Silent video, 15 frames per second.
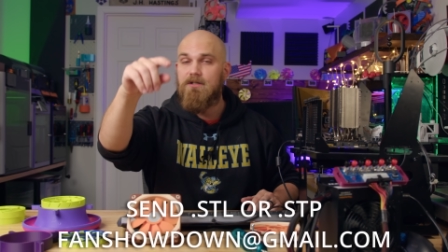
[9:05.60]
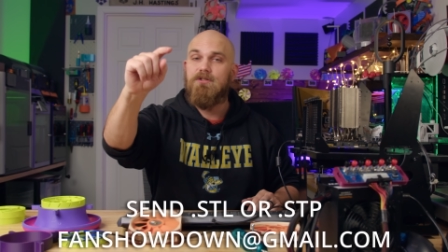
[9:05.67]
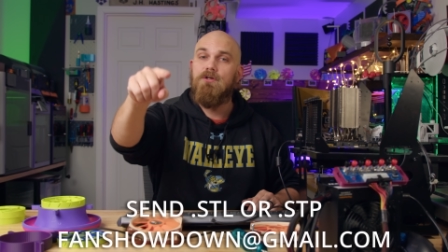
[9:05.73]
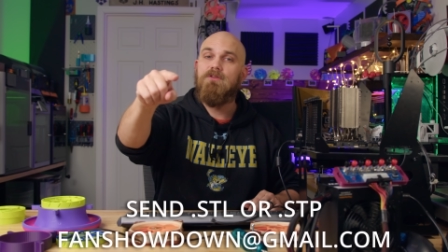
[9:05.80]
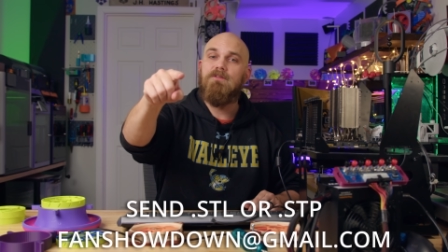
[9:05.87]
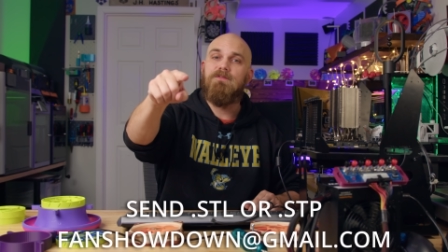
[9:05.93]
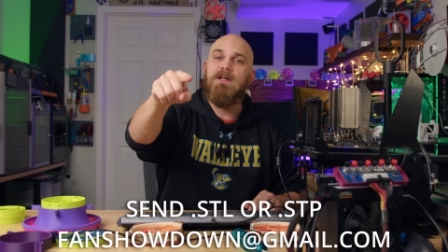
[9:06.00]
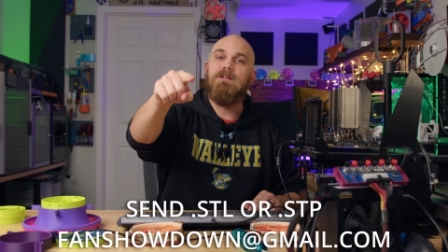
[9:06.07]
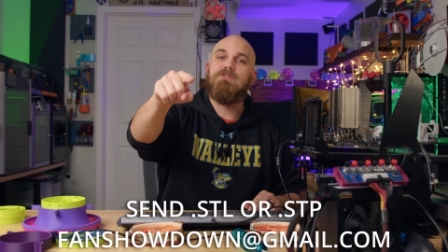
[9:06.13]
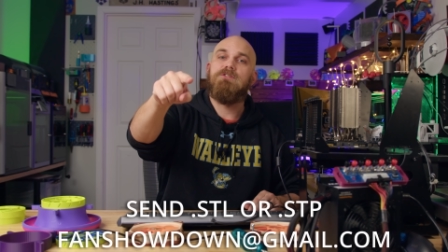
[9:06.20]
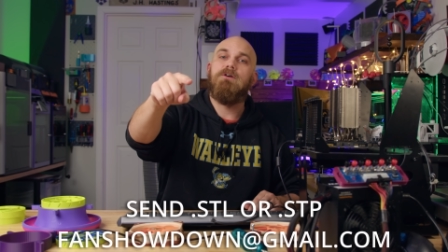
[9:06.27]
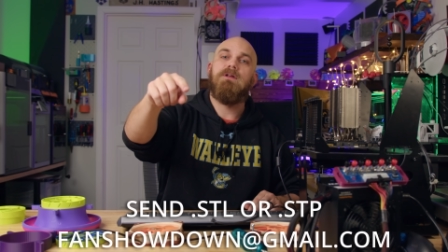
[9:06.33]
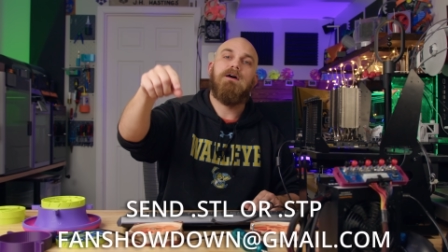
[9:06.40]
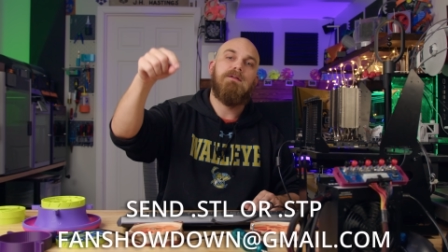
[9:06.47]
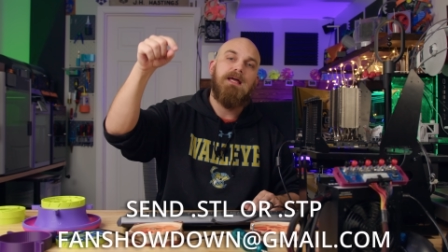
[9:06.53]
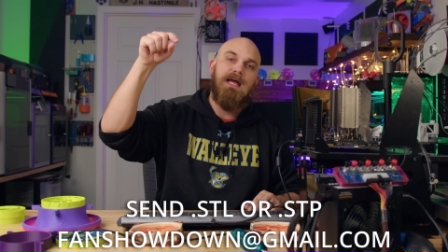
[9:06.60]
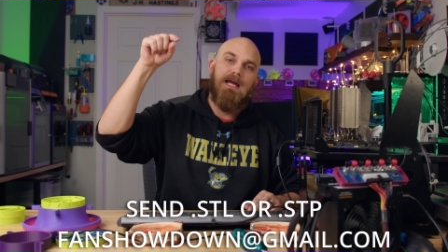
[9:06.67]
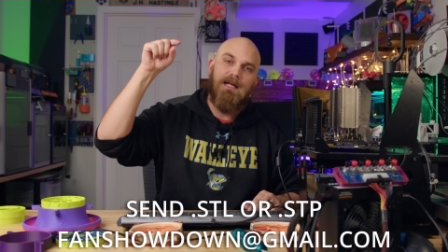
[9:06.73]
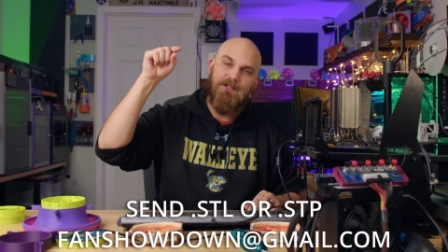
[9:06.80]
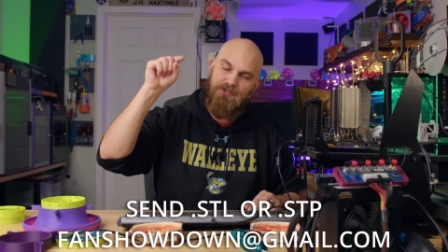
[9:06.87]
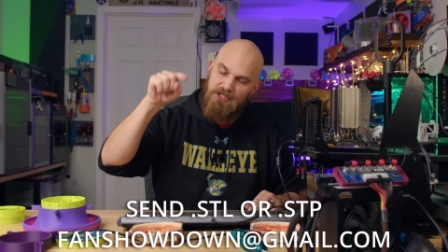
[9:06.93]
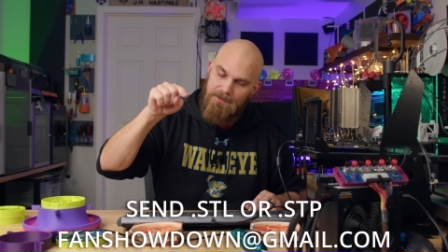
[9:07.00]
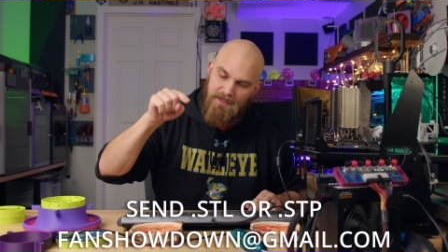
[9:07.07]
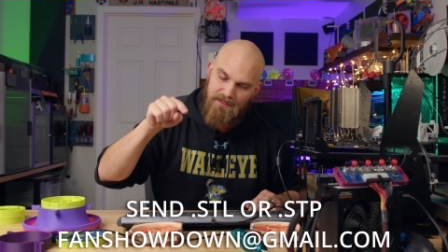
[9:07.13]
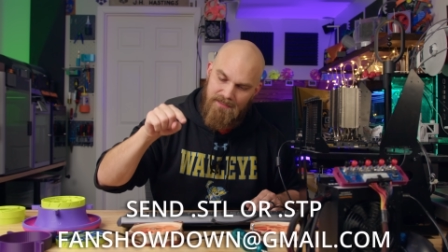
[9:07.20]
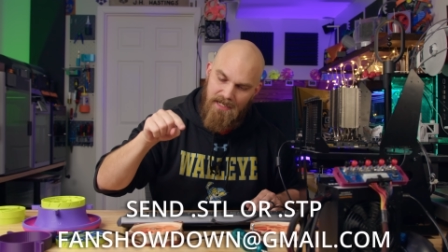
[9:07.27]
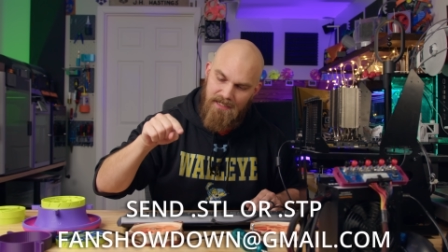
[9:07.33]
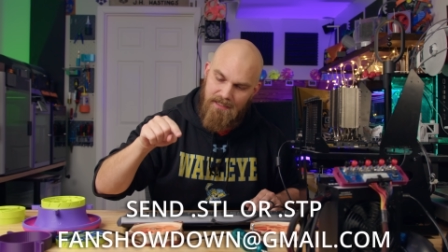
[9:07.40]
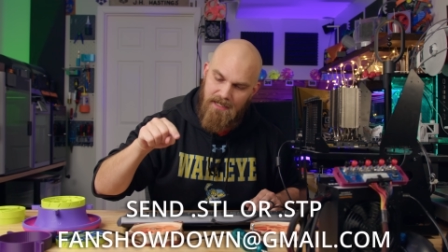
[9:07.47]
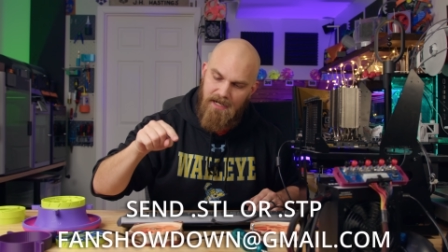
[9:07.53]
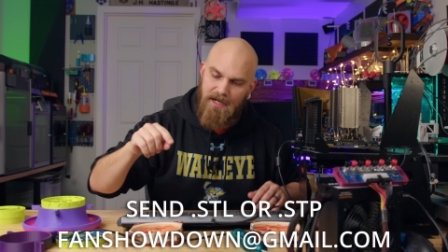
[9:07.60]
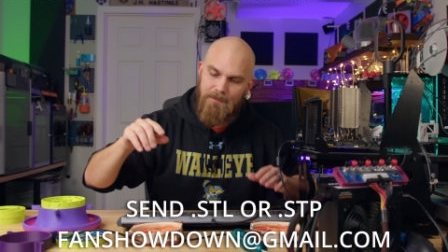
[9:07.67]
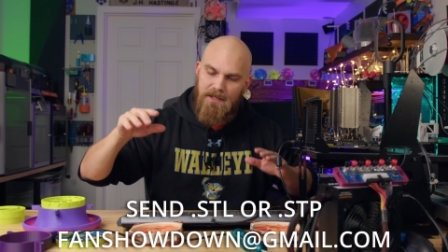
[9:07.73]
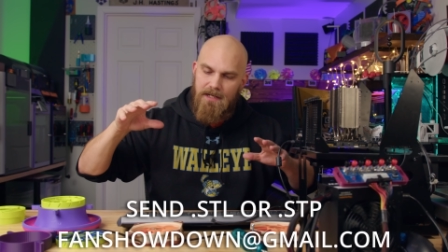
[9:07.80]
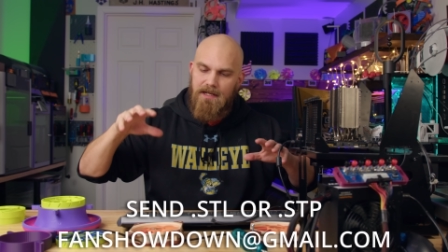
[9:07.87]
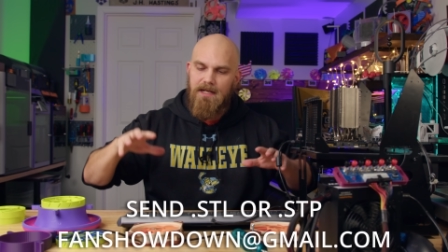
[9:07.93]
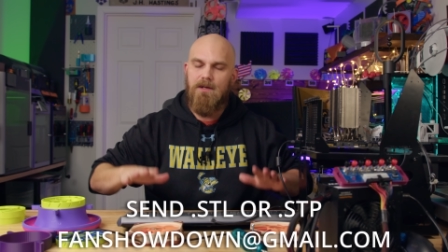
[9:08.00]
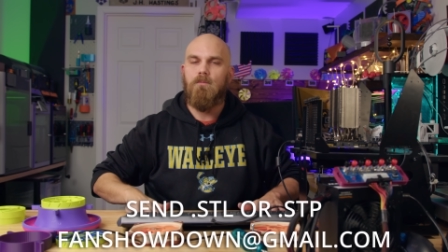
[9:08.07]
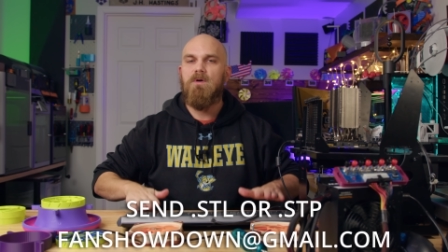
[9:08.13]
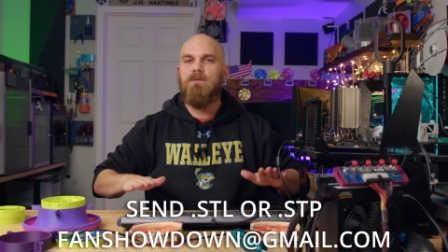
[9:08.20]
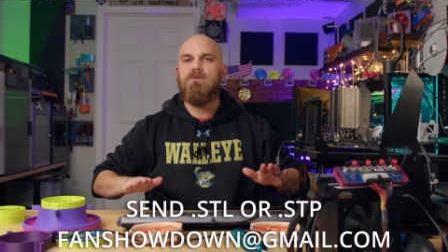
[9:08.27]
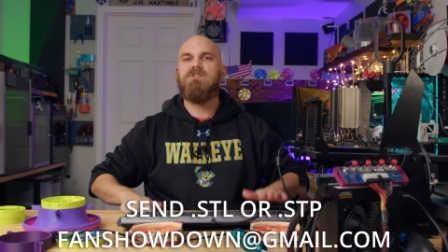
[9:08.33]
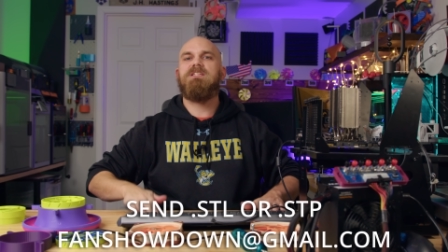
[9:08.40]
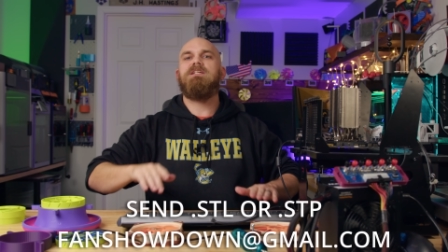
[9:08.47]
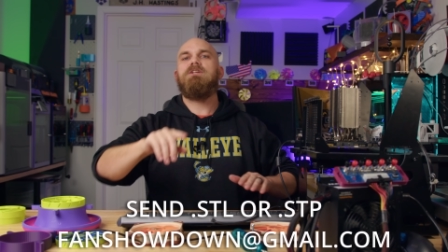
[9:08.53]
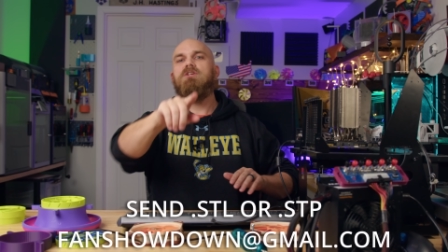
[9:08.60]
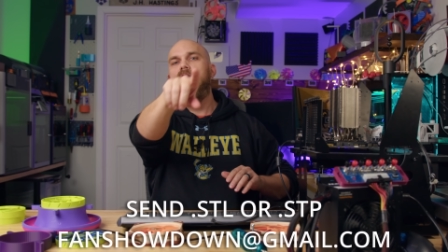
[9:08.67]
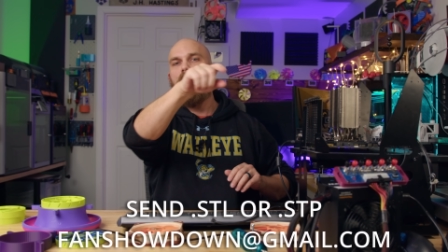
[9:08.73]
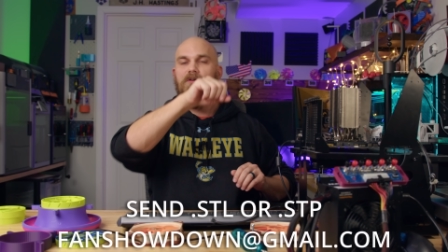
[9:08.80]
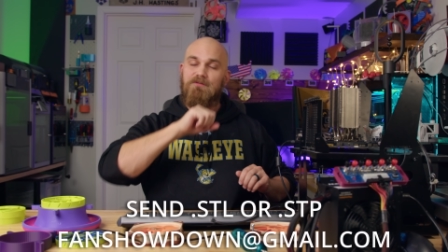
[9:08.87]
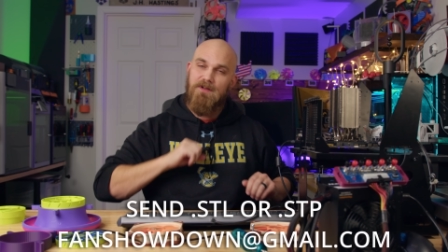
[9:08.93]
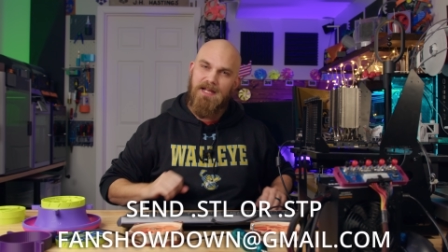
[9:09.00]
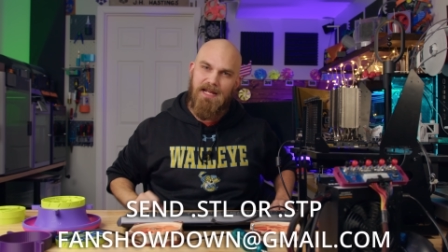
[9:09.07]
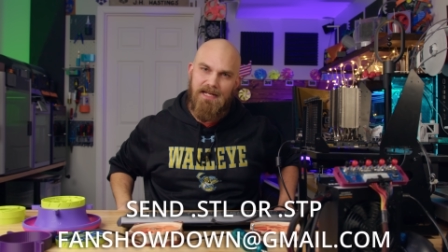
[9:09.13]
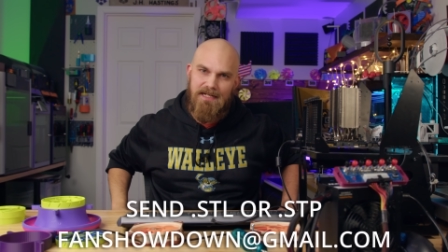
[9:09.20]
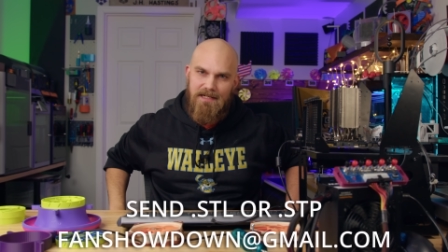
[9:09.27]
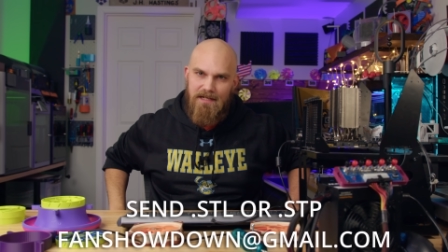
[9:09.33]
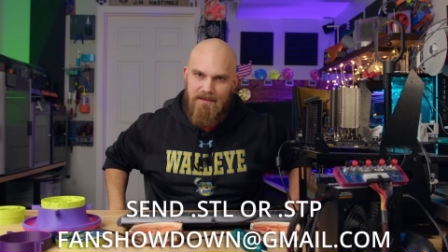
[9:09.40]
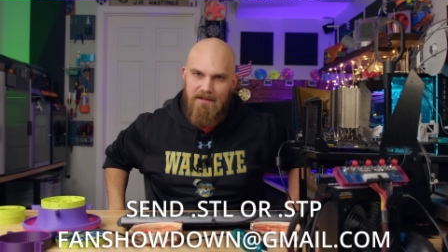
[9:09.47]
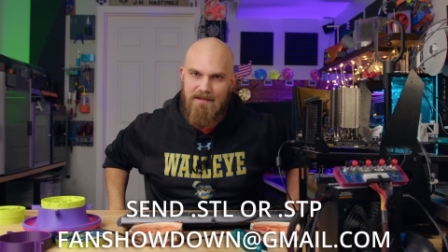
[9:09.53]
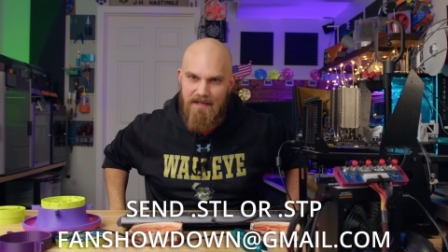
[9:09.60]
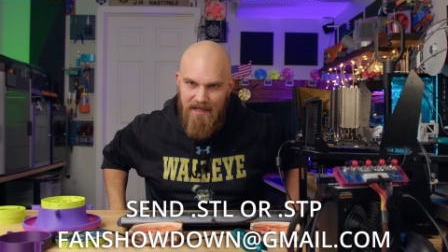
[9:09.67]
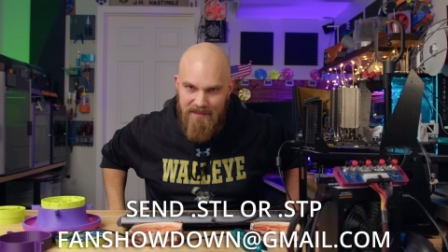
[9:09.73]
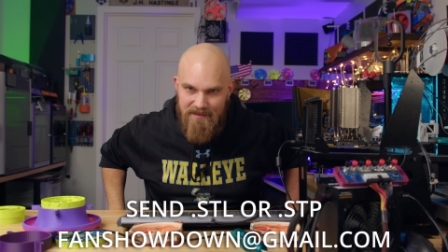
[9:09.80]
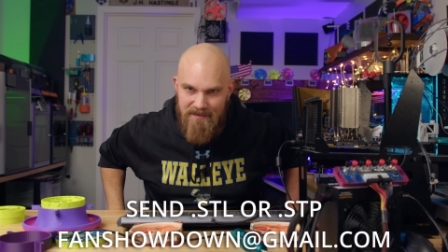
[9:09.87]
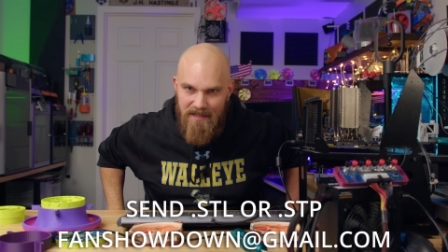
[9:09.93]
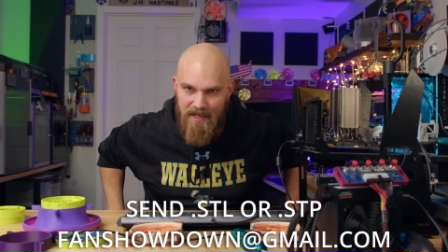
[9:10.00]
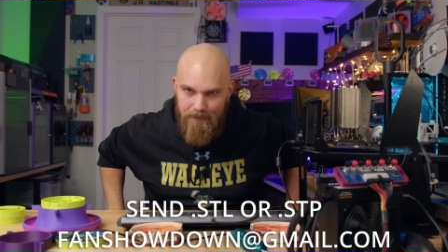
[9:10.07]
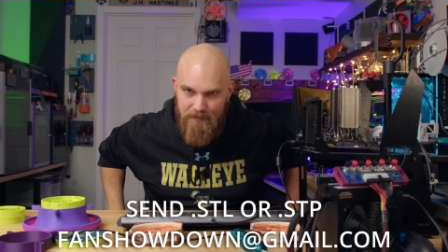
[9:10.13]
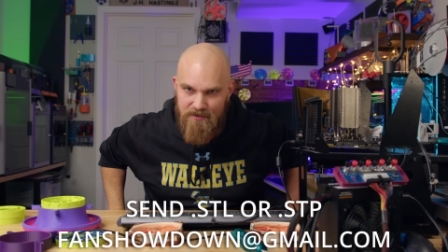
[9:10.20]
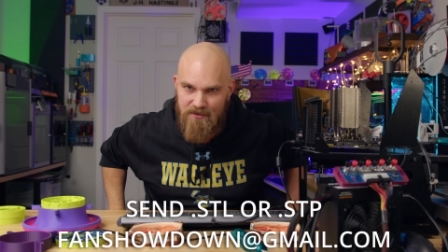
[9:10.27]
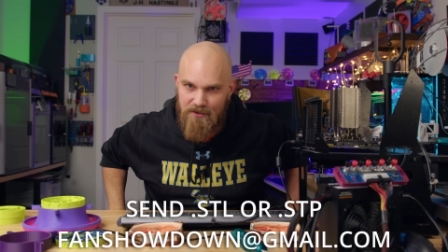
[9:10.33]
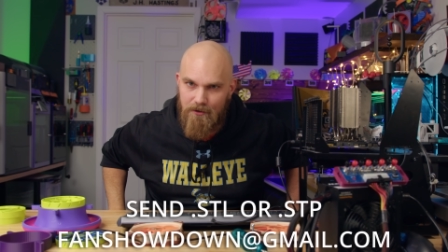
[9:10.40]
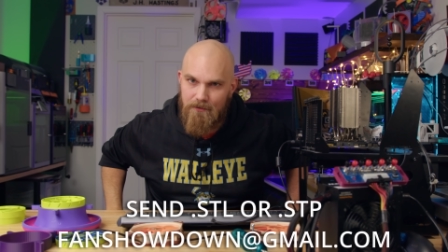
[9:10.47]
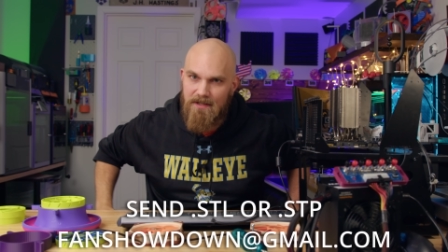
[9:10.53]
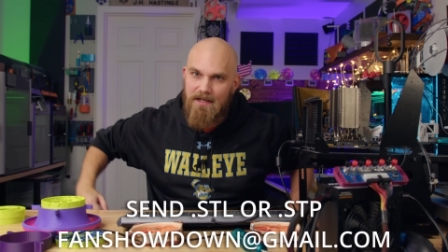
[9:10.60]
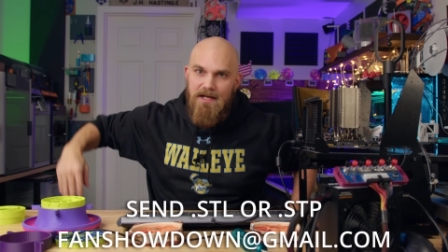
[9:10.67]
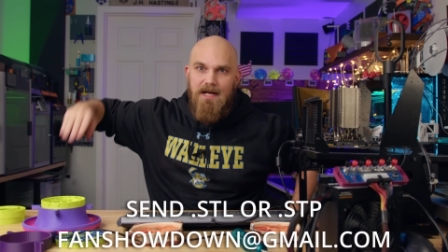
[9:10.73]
to the fan showdown at gmail.com and we will see your fan in the next episode.